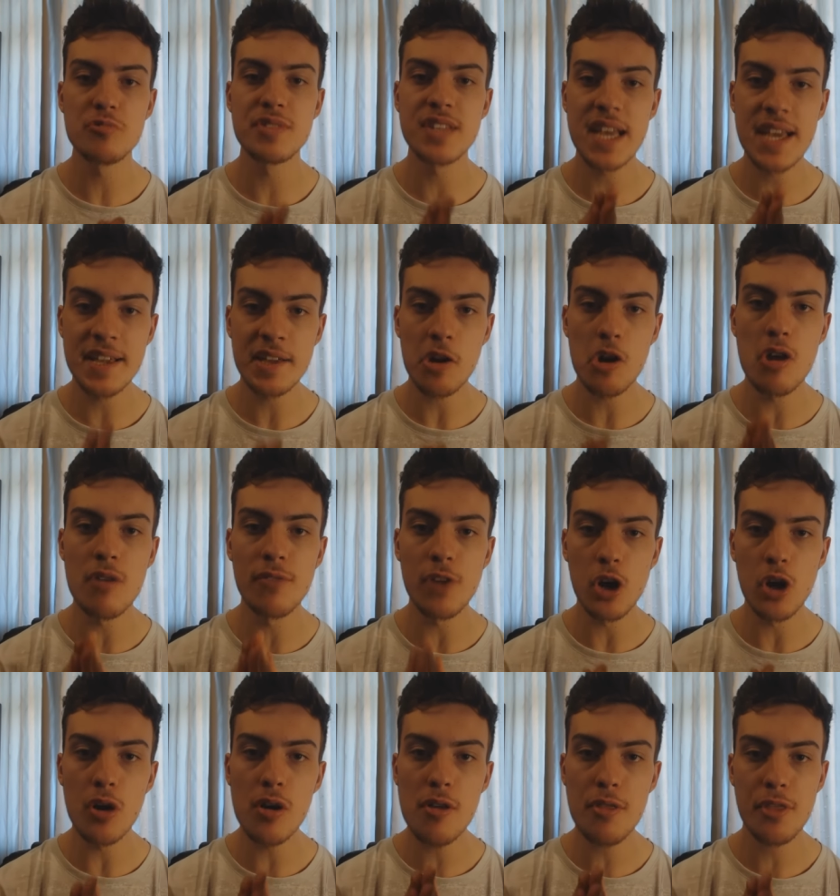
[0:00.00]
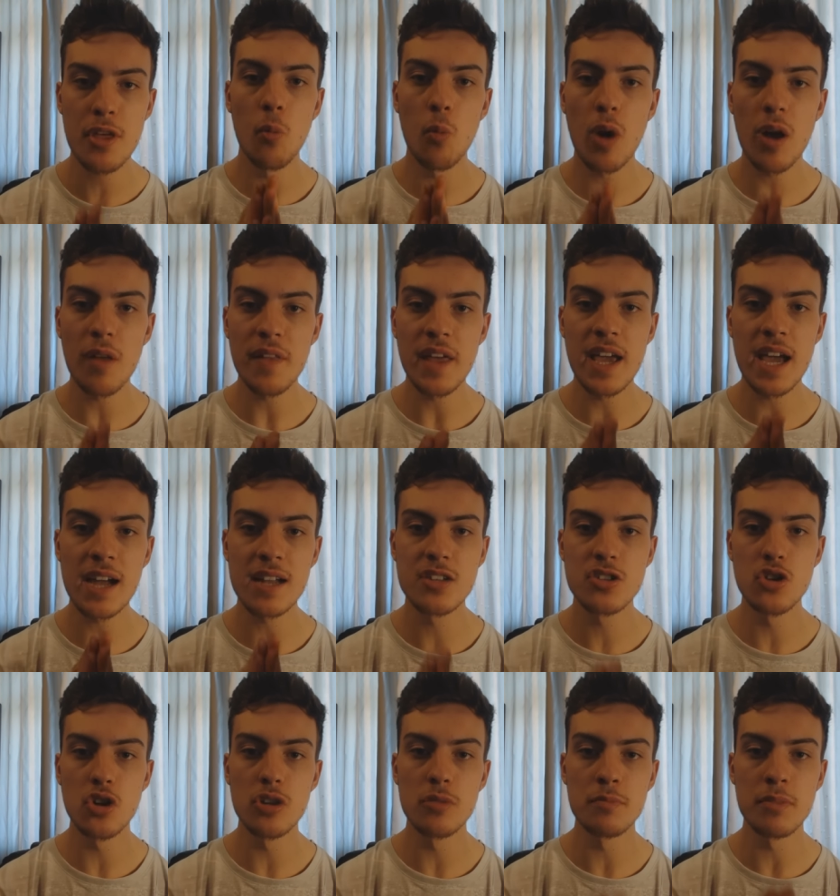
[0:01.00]
to take over Earth and what they
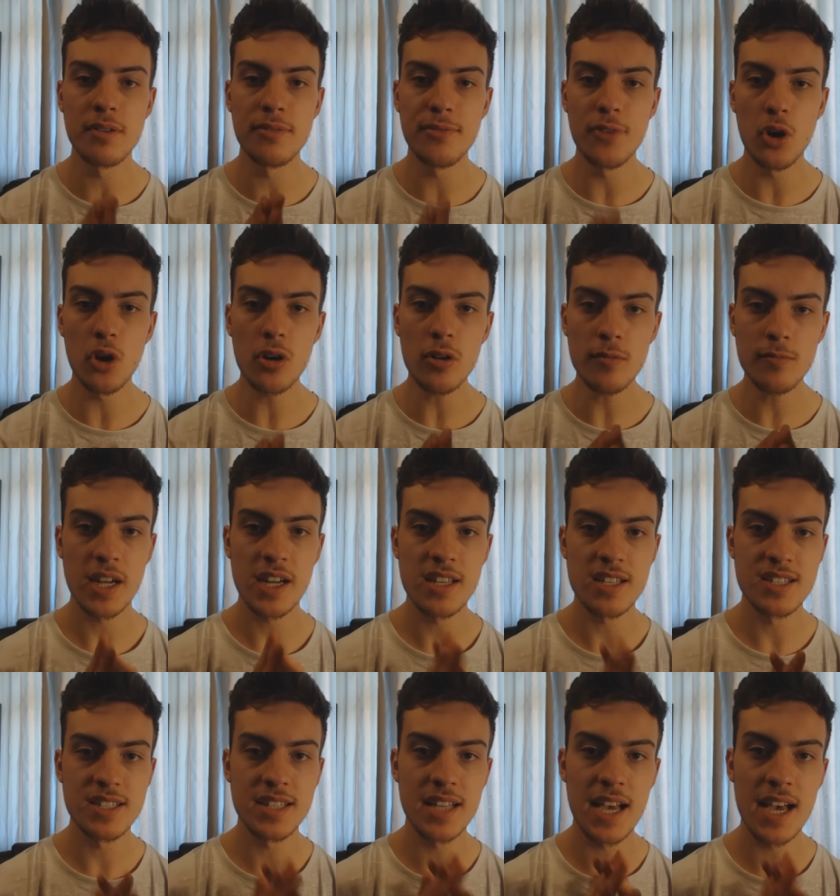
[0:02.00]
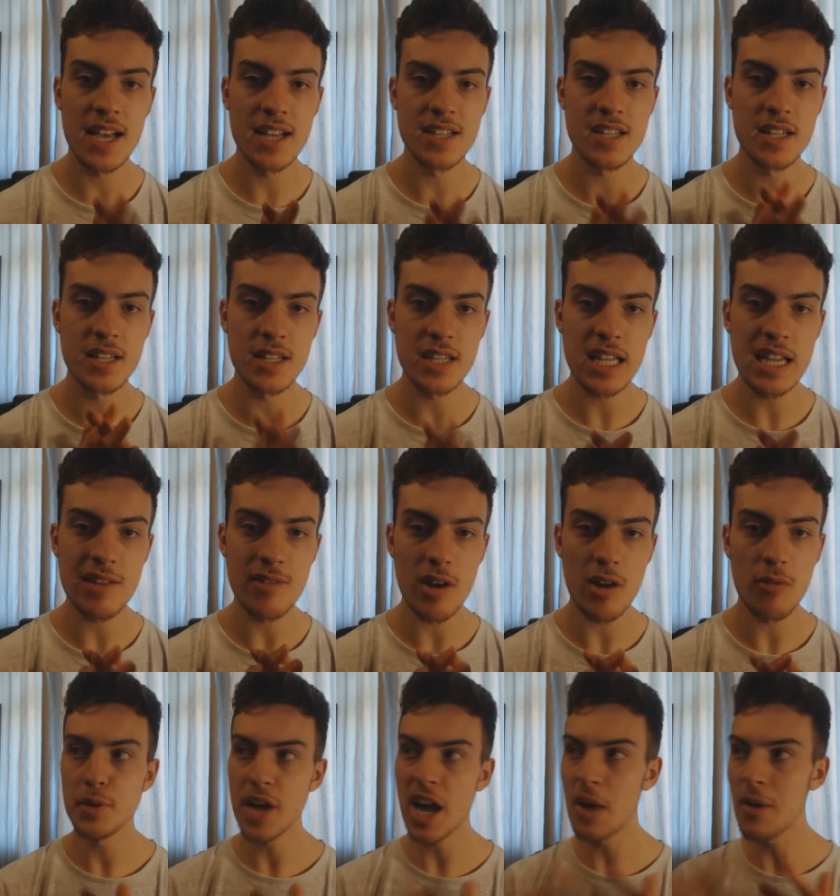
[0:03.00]
had done before, that it scared
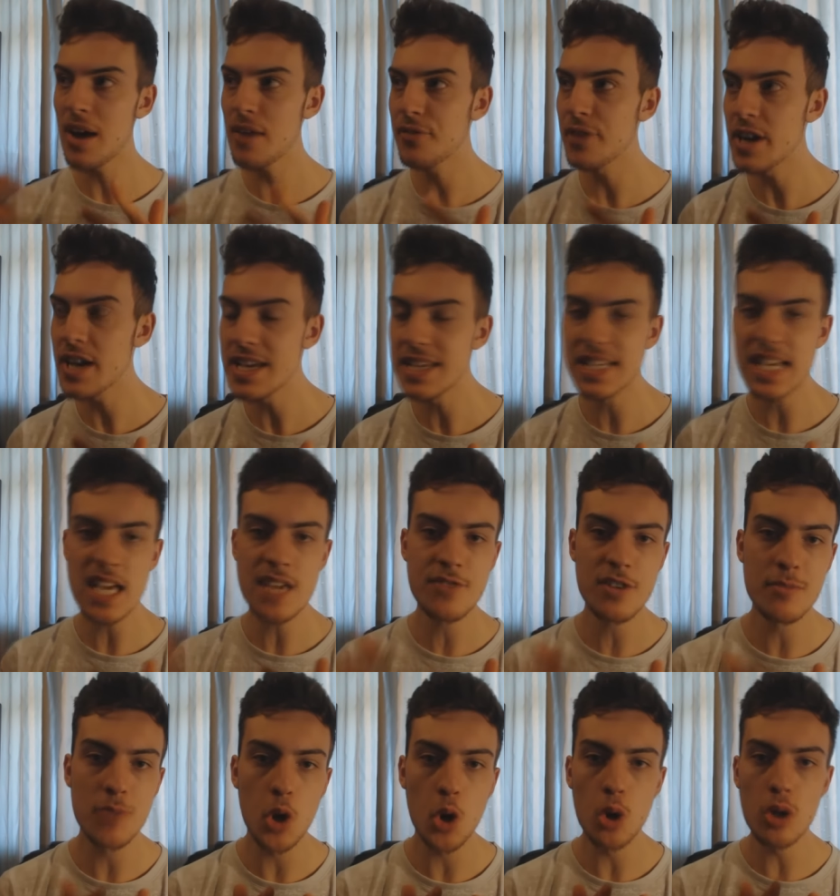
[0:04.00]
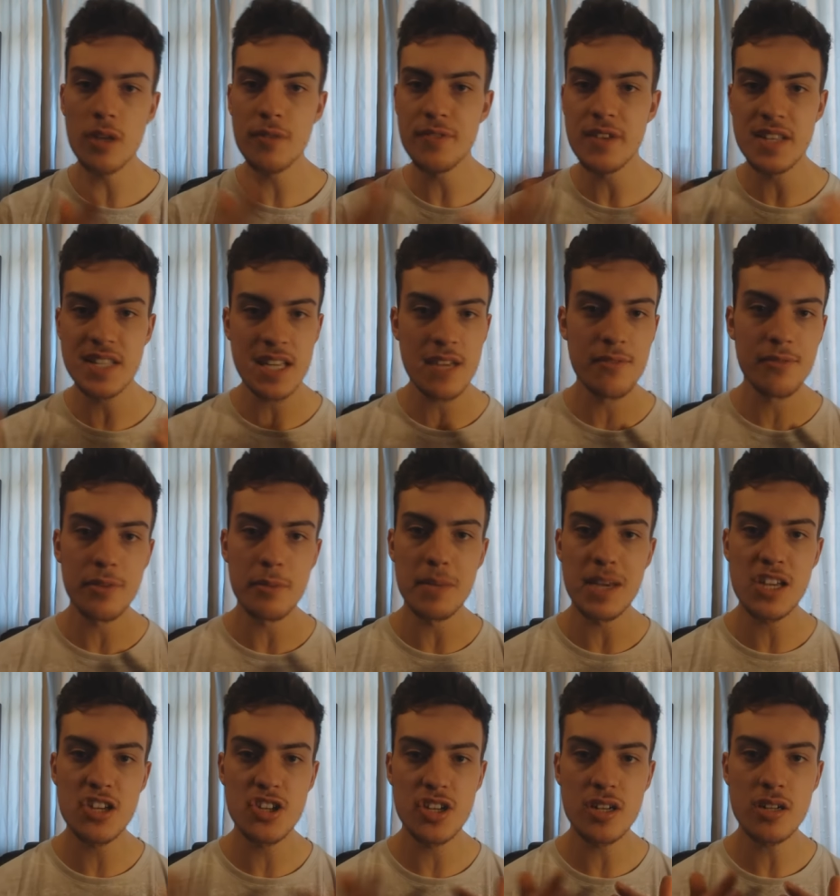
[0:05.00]
Nero. But however, it gave him all of this
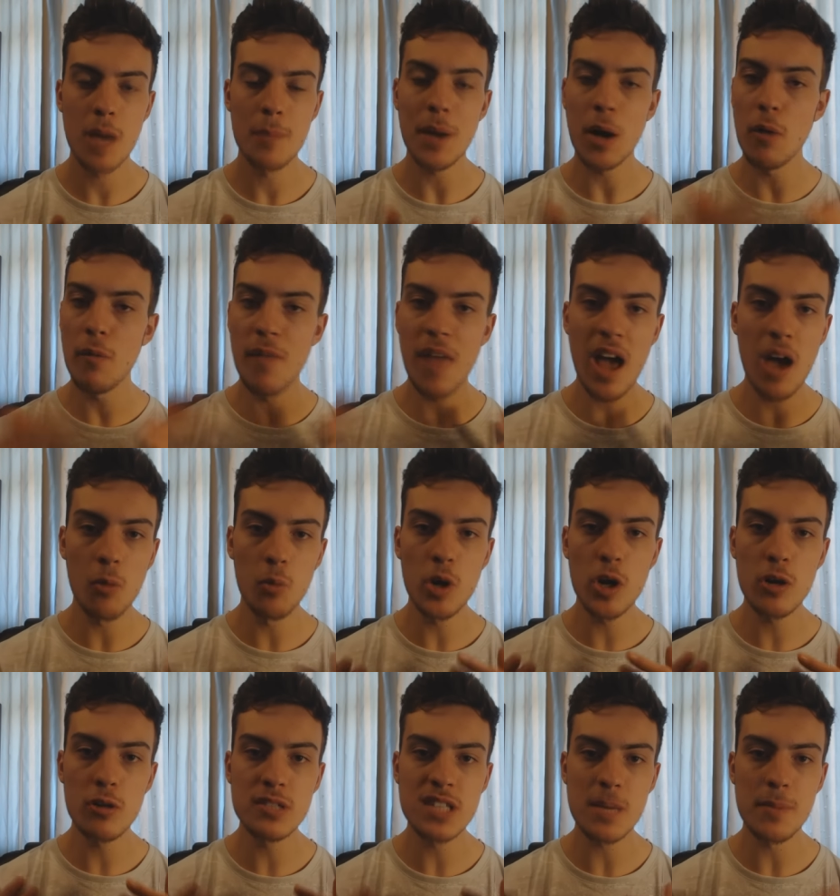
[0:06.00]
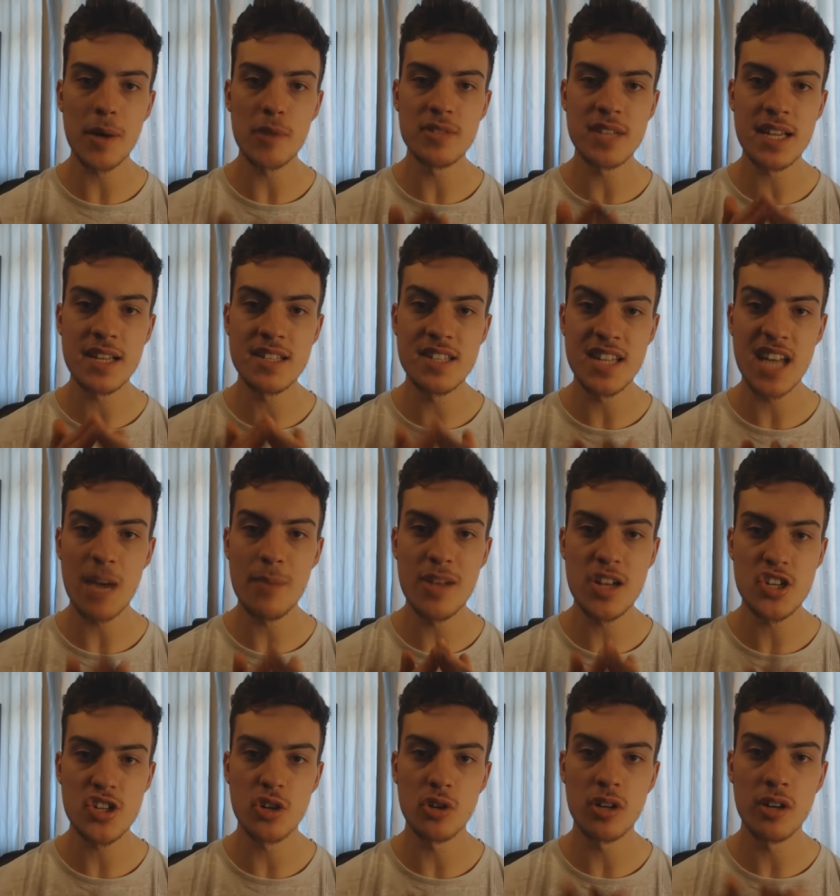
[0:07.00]
information about their world, about
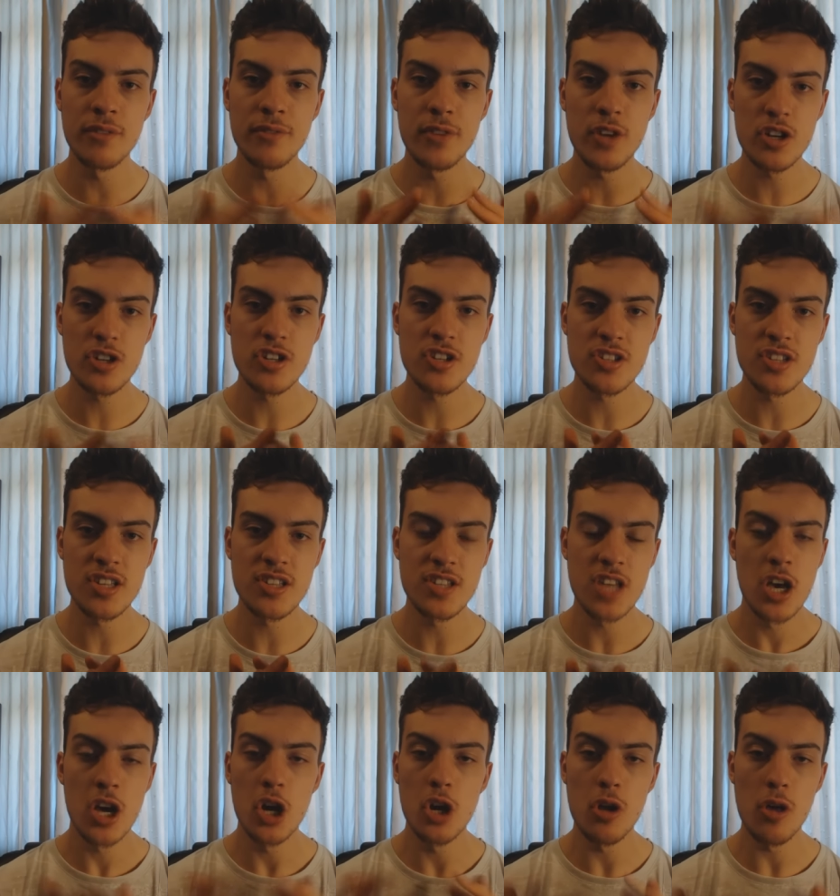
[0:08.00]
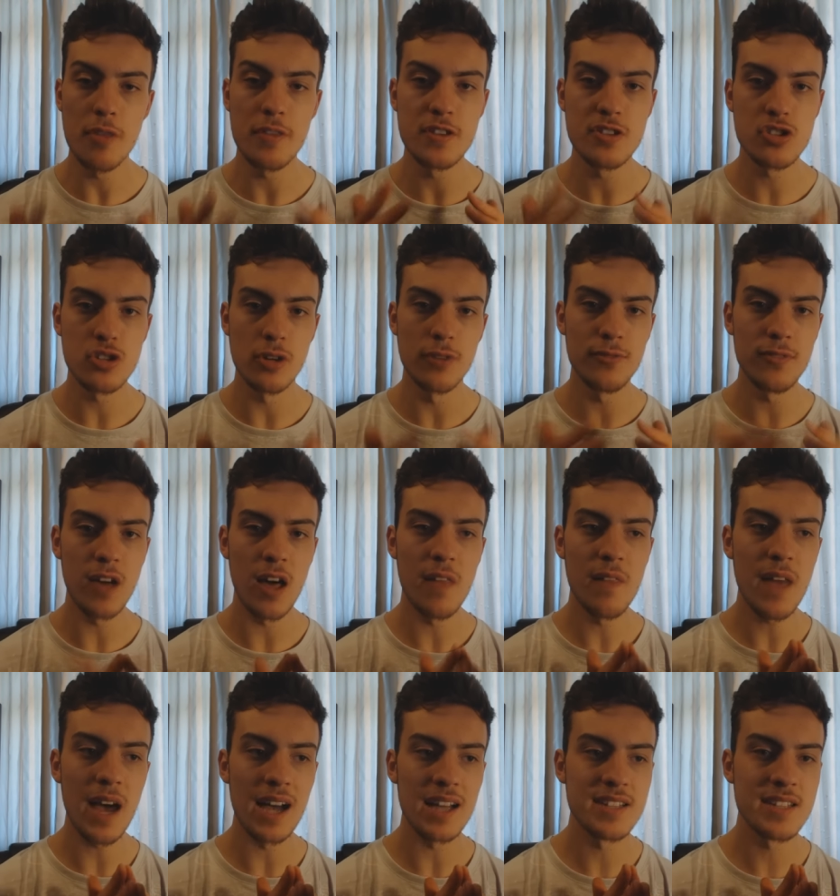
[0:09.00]
interdimensional convergences and other stuff
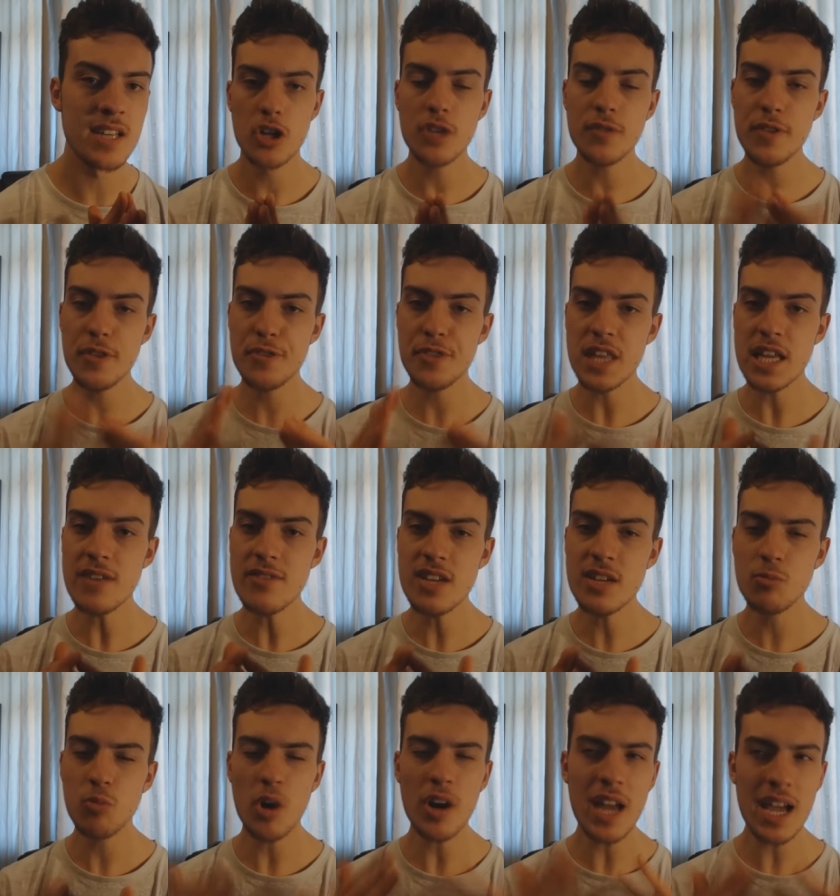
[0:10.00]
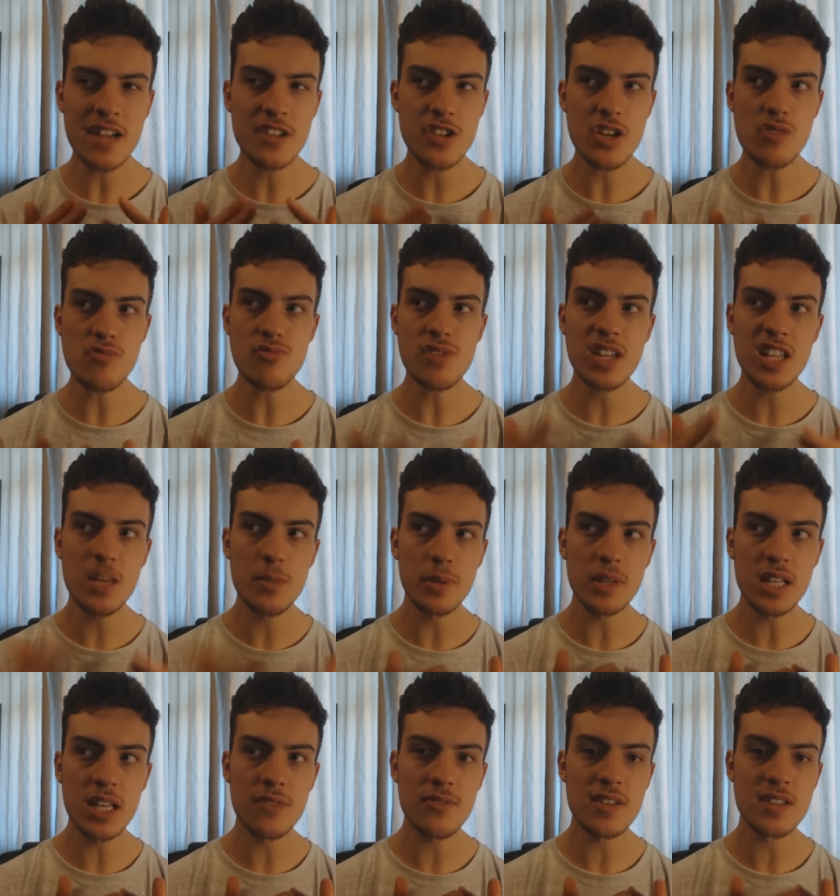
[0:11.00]
like that. Another theory, one I don't really
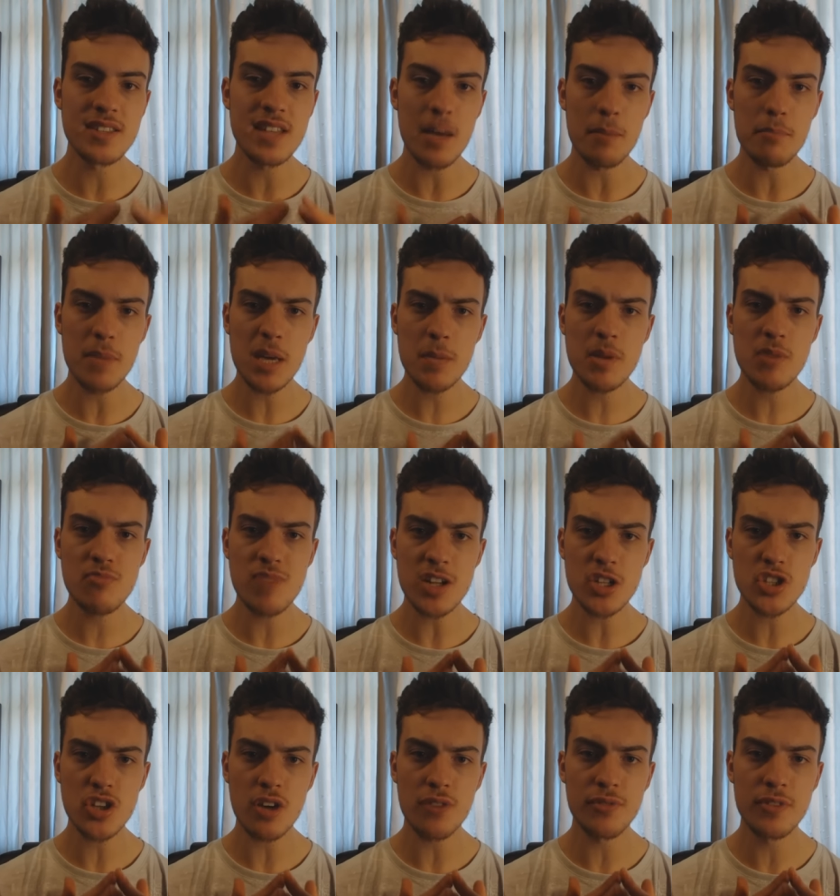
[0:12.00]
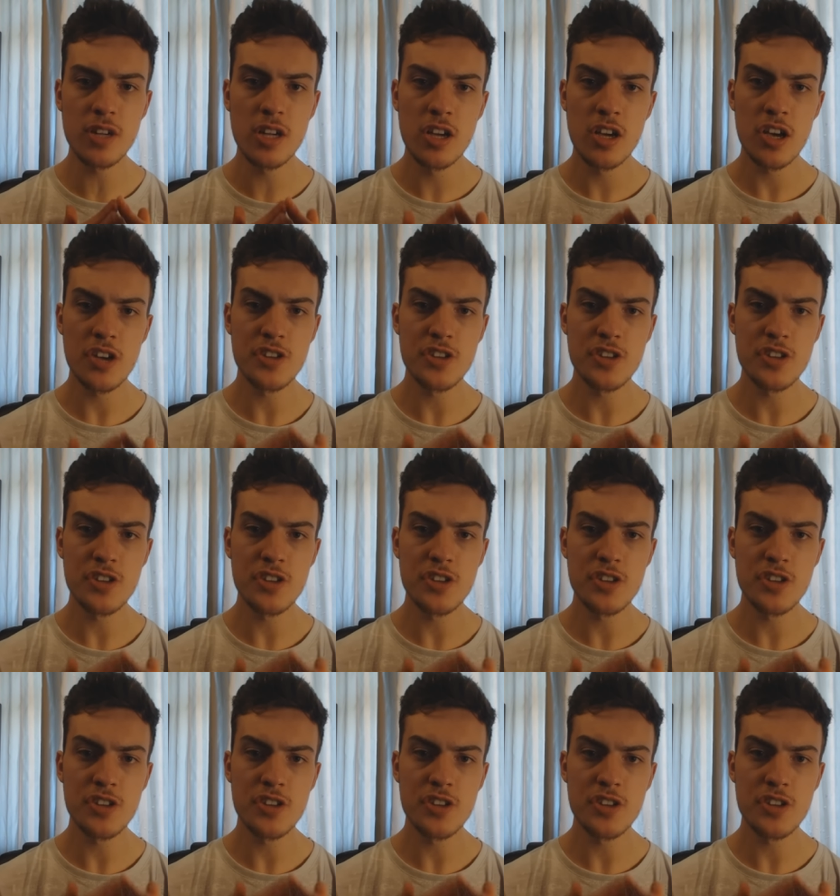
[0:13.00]
believe, is that maybe Richtofen